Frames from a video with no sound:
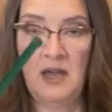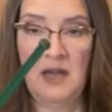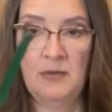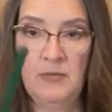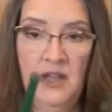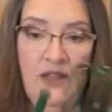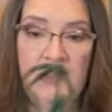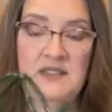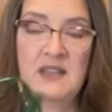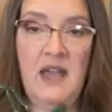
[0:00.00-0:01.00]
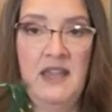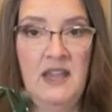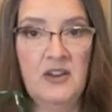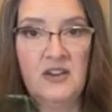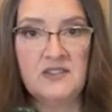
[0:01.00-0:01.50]
um, this guy
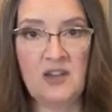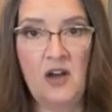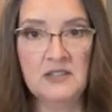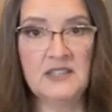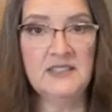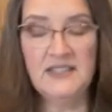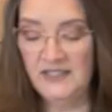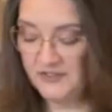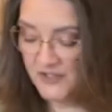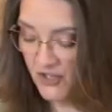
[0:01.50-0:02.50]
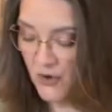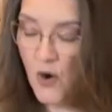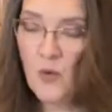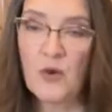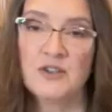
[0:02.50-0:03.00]
here is called a lid lifter.
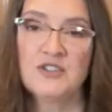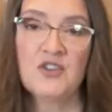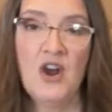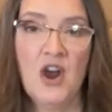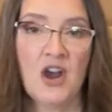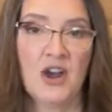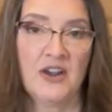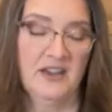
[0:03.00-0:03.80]
Words are hard.